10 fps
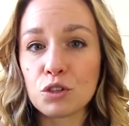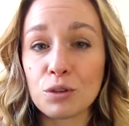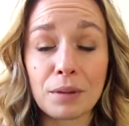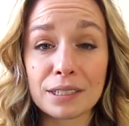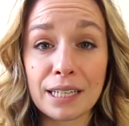
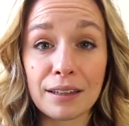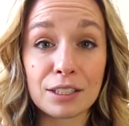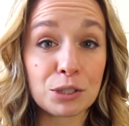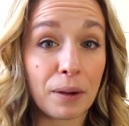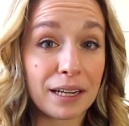So I'm not saying
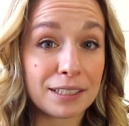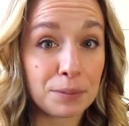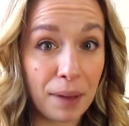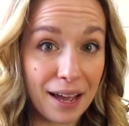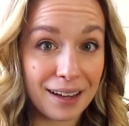that sweating is
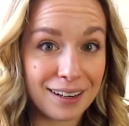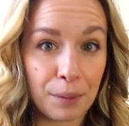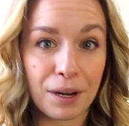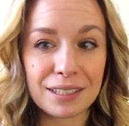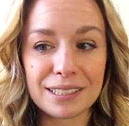bad.
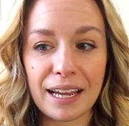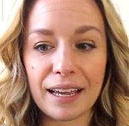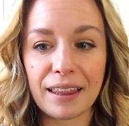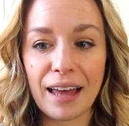I'm not saying